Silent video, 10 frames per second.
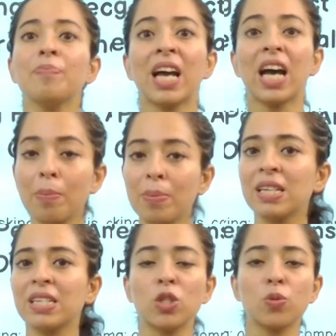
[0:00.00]

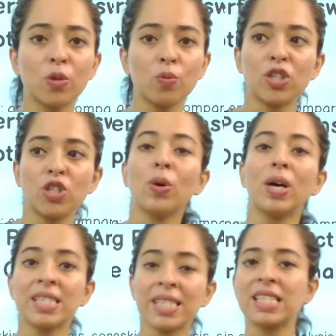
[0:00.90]
abilities with which you
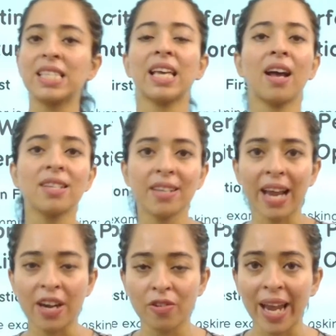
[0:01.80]
assess the answer
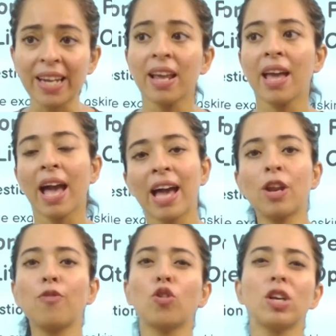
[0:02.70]
and write, and
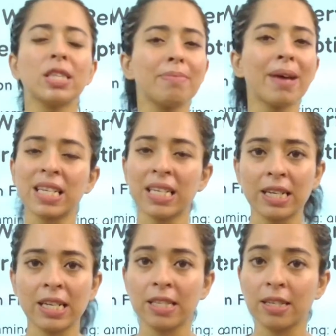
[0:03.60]
of course thematic
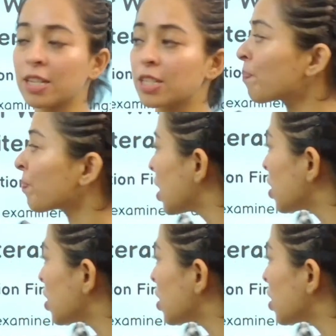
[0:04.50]
concerns. So